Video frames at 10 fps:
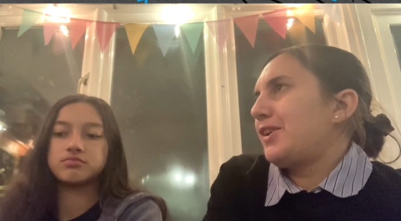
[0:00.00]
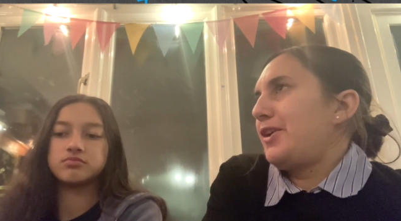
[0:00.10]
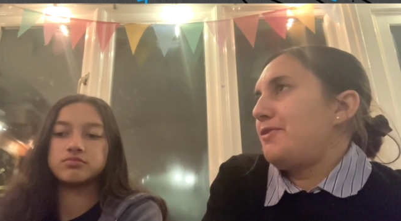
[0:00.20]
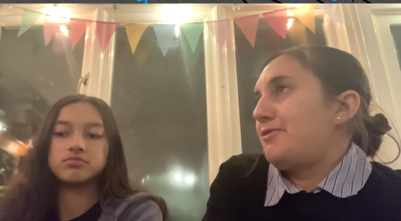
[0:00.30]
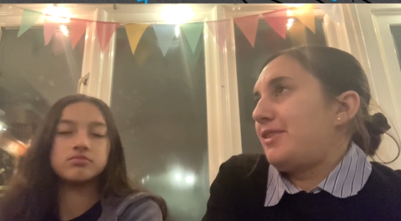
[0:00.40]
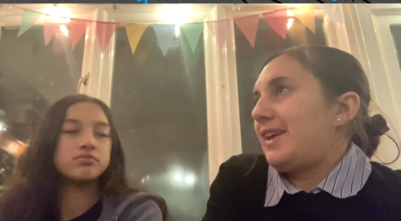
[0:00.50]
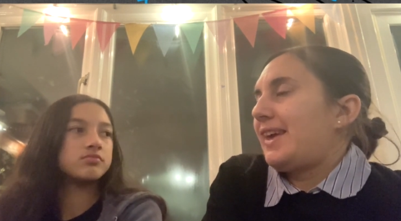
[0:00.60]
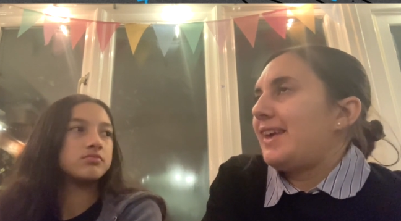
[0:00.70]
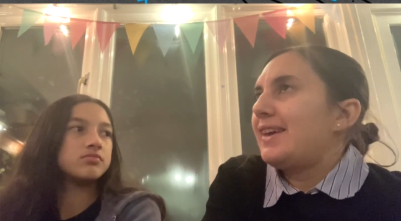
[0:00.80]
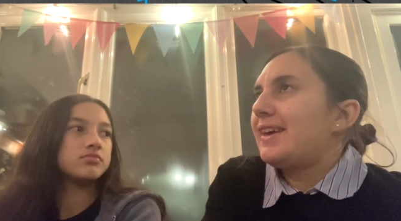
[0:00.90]

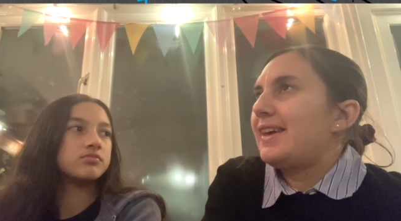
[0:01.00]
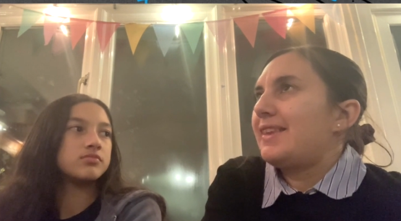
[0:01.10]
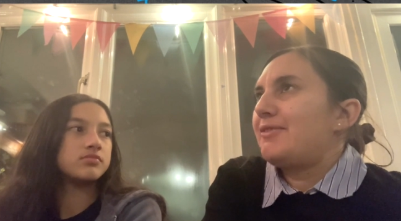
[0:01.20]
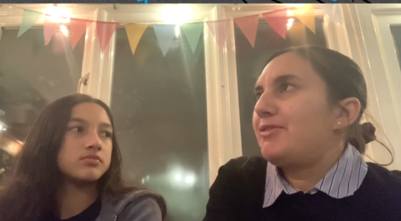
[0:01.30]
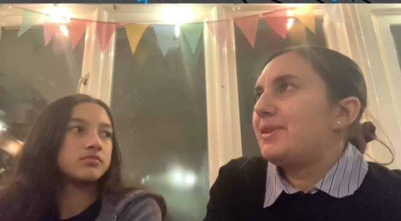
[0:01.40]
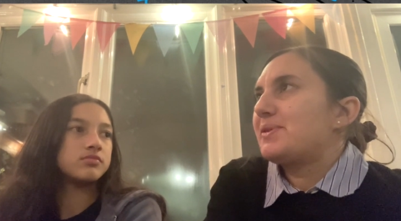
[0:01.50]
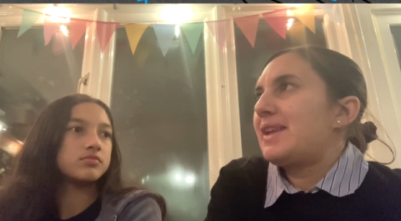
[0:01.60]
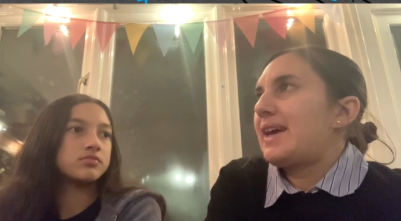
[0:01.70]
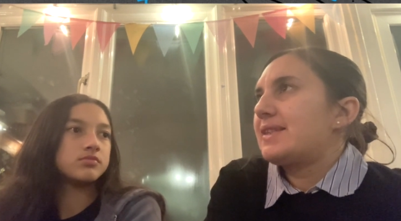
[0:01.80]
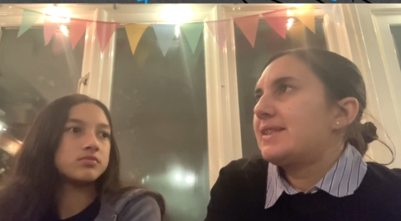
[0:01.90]
Speaker 1: hopefully it then feels
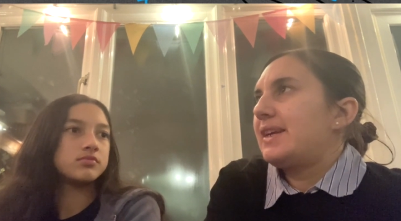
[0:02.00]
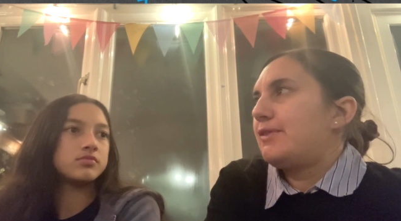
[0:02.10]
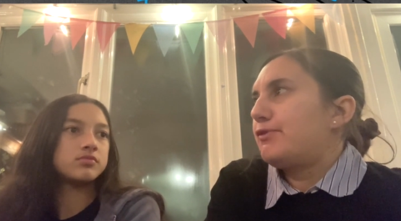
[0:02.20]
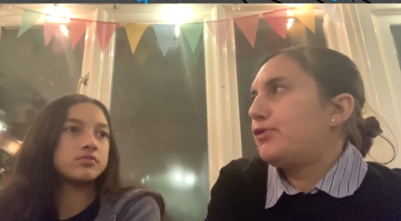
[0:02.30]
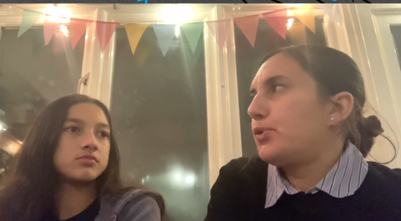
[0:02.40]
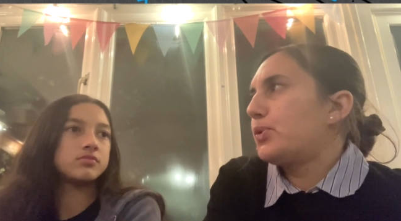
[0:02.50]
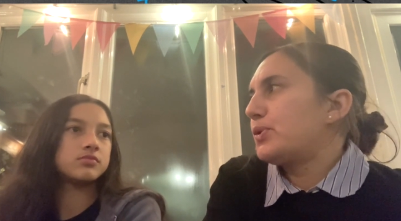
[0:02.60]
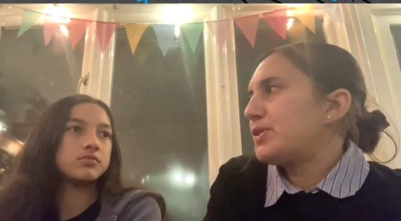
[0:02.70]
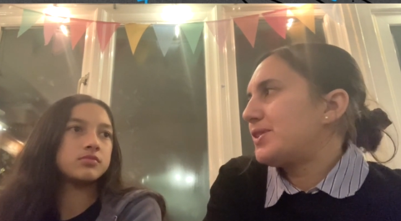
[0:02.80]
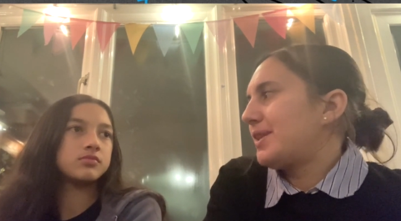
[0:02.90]
less
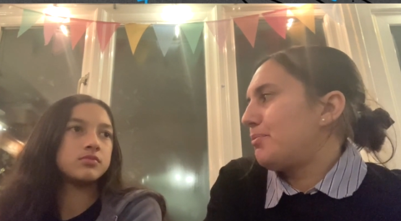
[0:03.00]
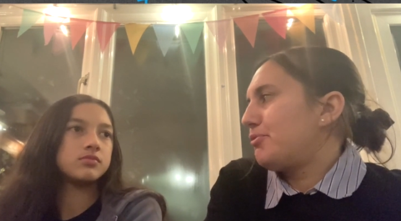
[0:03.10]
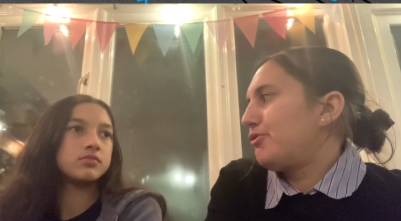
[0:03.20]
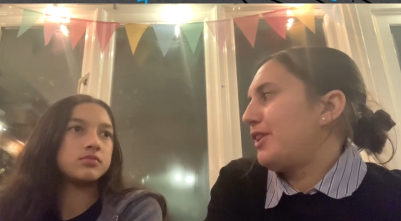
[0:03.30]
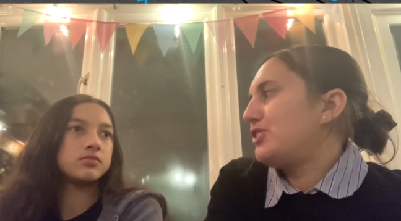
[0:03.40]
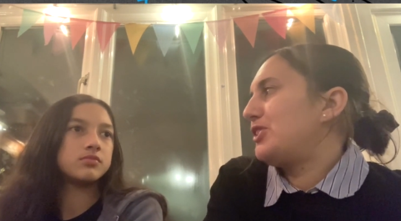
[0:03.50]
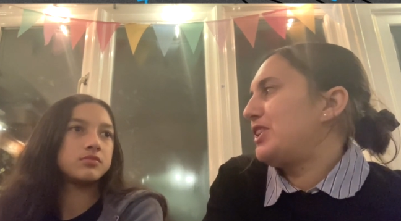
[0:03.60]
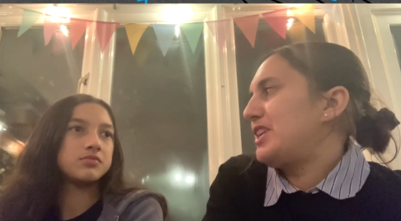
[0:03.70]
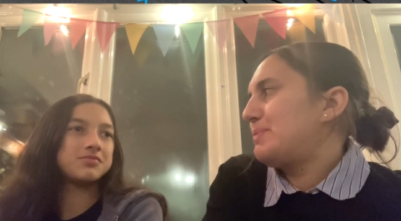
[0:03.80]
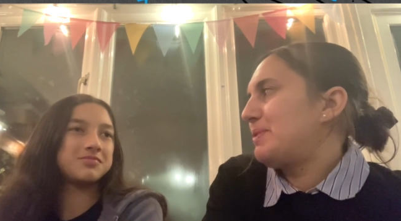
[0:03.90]
enforced and
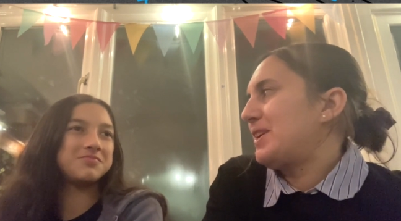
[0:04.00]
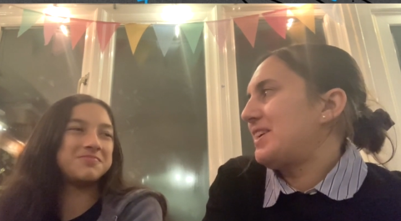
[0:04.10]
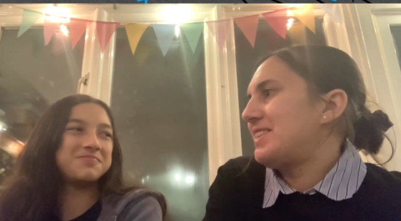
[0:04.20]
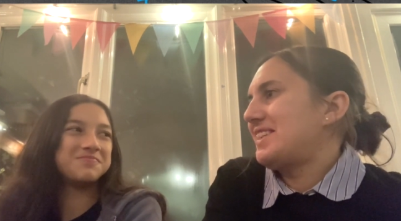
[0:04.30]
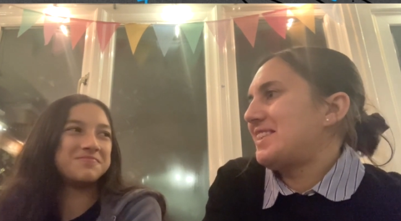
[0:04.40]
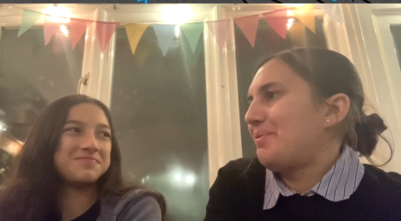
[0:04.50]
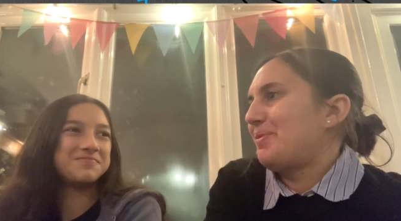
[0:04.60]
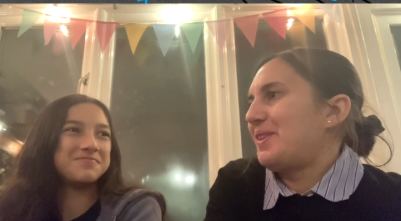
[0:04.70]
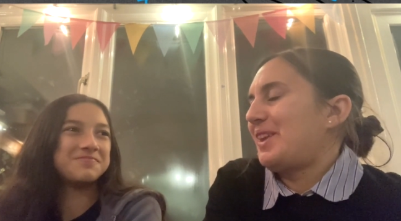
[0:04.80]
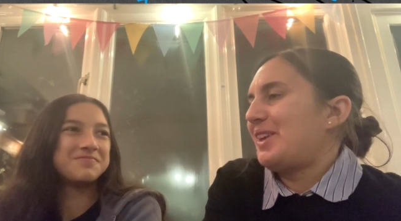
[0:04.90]
pressured because it's
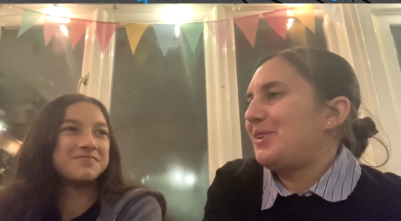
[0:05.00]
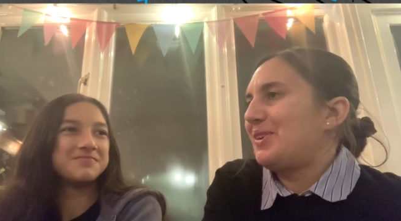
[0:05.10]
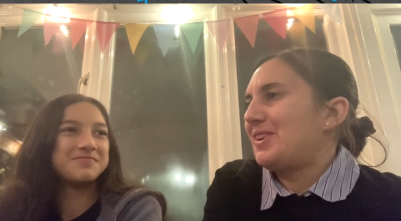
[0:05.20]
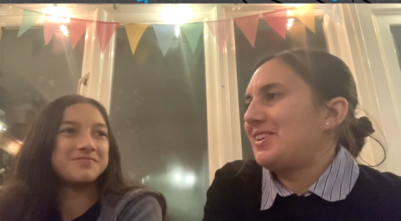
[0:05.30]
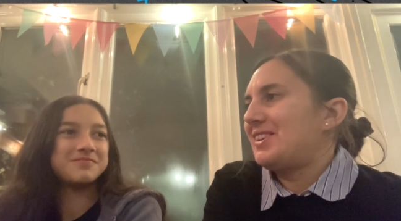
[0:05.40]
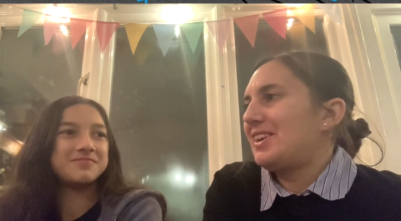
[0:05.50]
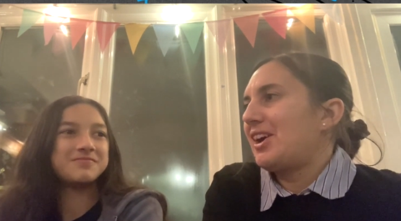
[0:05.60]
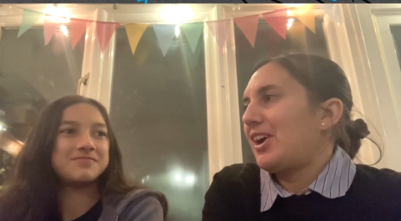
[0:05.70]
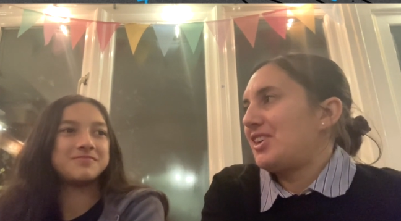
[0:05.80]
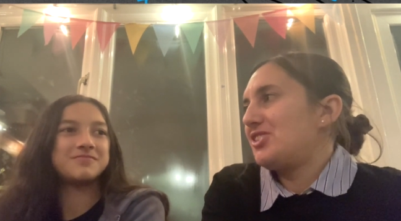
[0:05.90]
something that you can
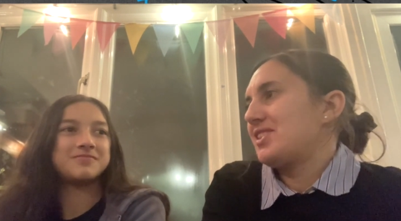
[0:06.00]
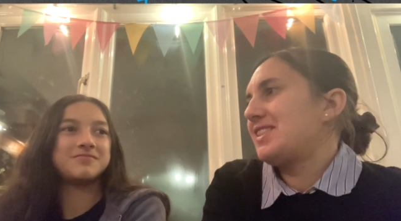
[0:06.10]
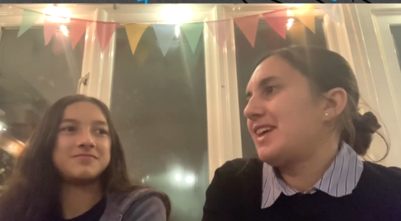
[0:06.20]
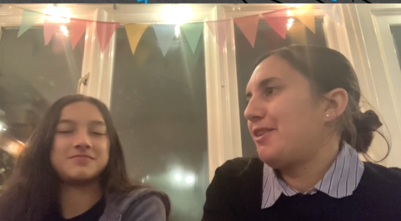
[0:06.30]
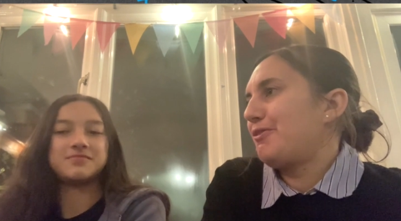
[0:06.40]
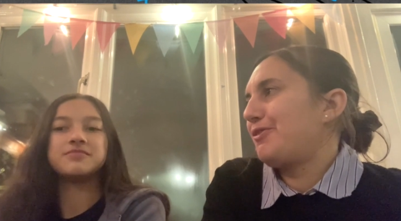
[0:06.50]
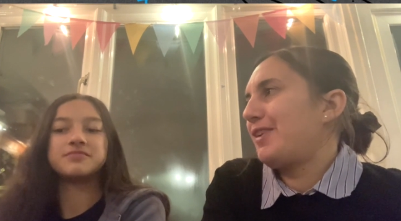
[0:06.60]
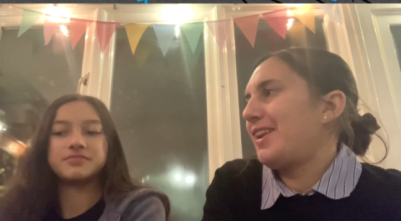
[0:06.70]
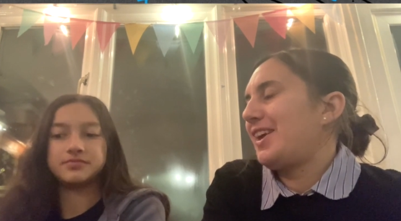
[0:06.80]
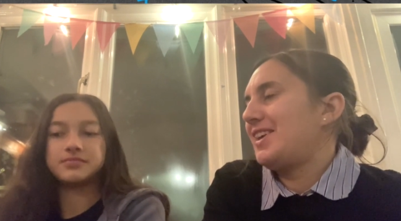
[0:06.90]
guide yourself,
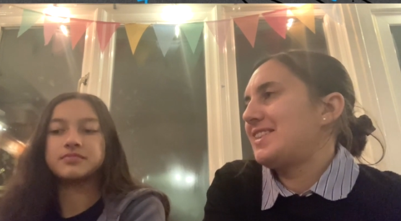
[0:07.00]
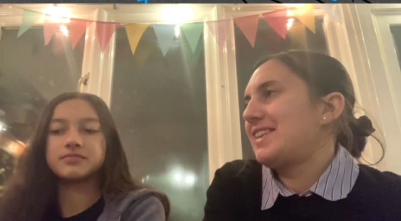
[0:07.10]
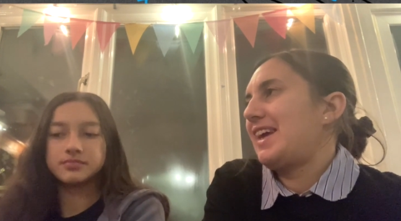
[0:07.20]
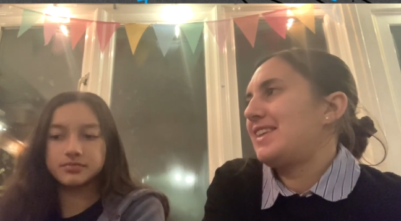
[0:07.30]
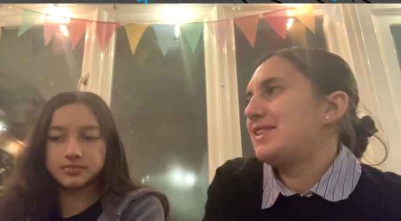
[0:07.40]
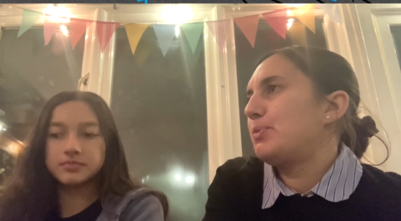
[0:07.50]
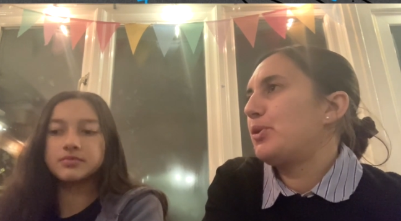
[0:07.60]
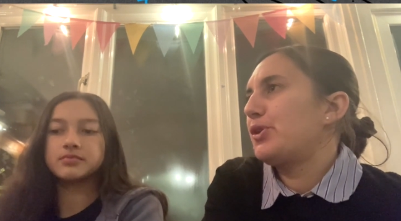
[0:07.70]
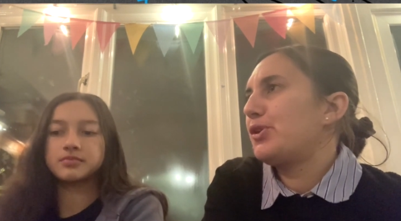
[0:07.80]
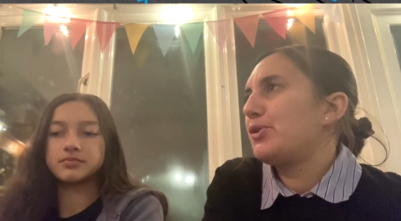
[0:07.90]
like you say, as to
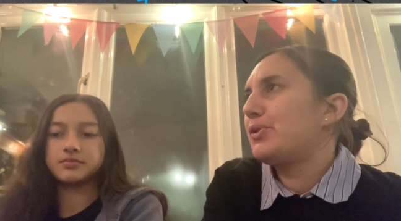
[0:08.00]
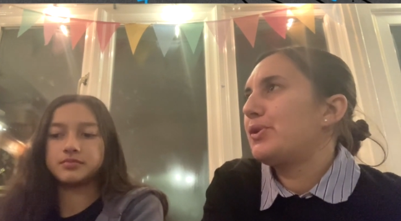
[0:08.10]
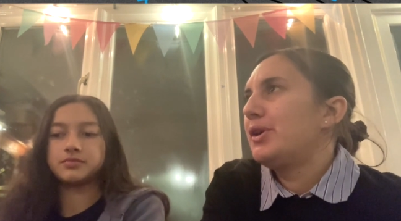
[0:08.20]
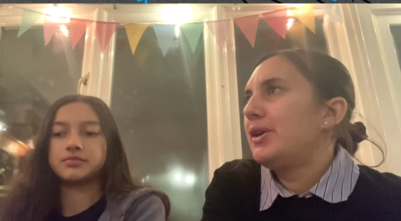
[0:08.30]
what you're